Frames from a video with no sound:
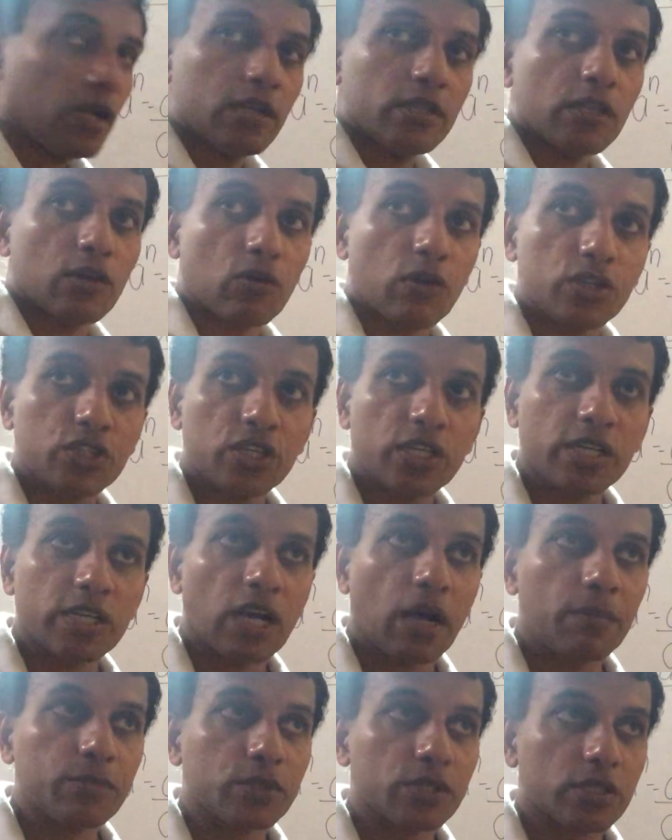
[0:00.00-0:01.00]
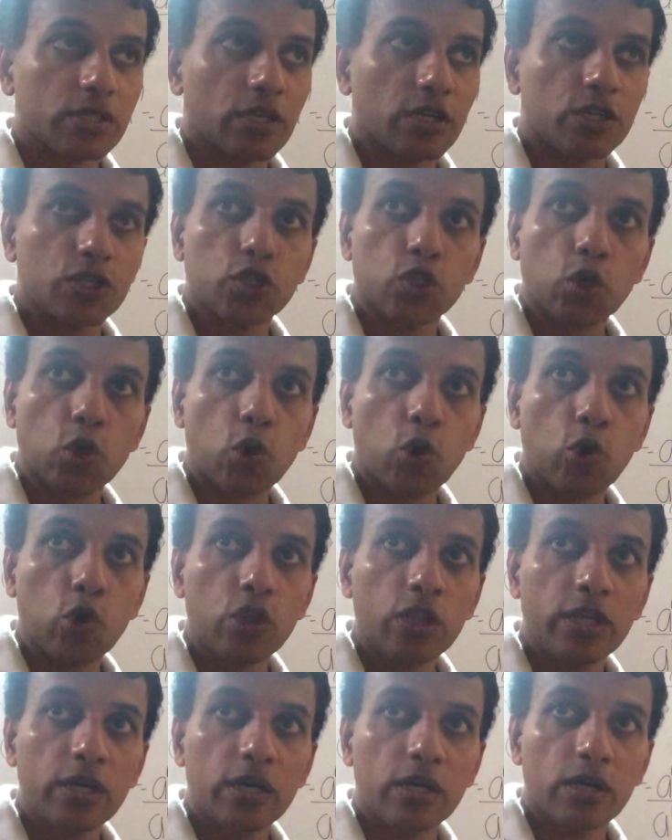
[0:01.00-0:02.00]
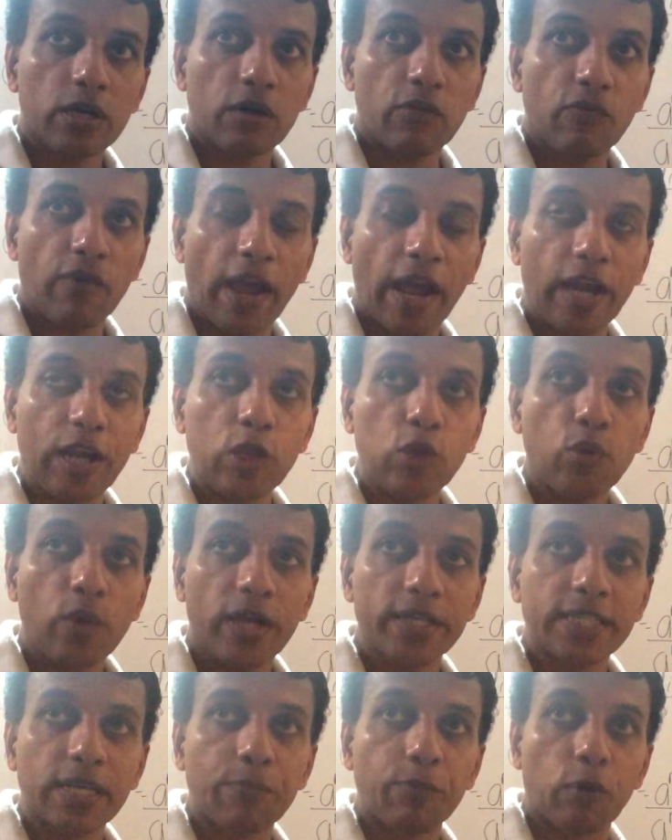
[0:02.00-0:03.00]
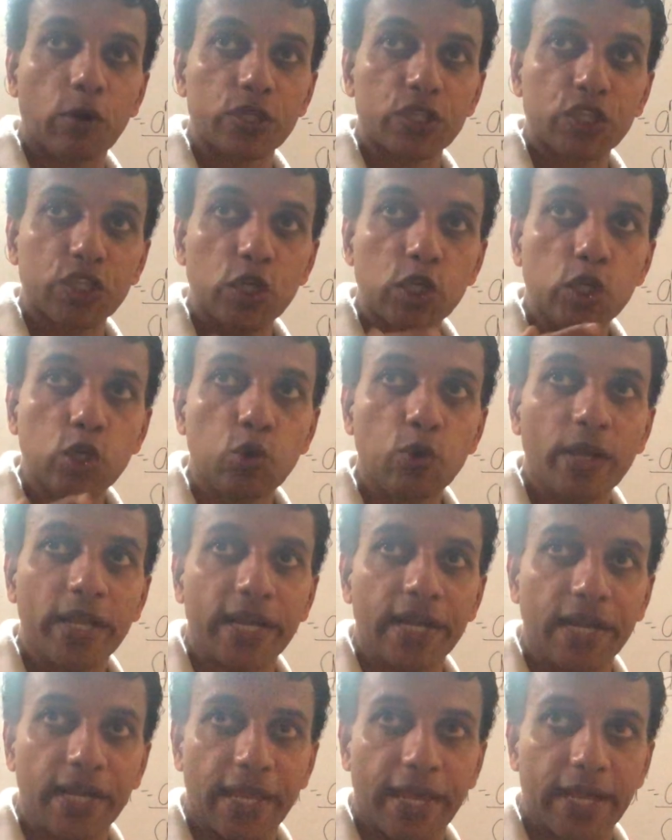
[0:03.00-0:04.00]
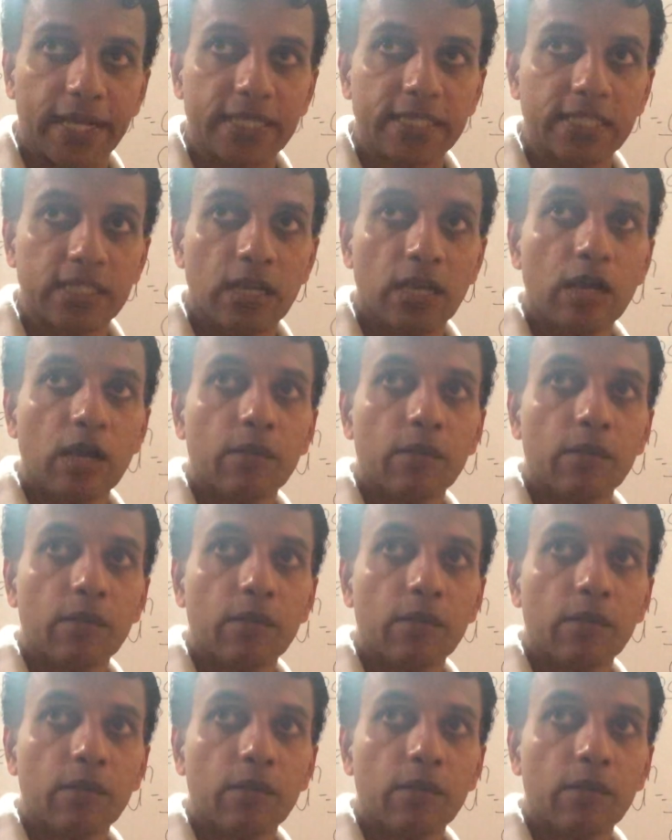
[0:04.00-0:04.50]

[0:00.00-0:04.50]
The question comes, show the value as a positive index,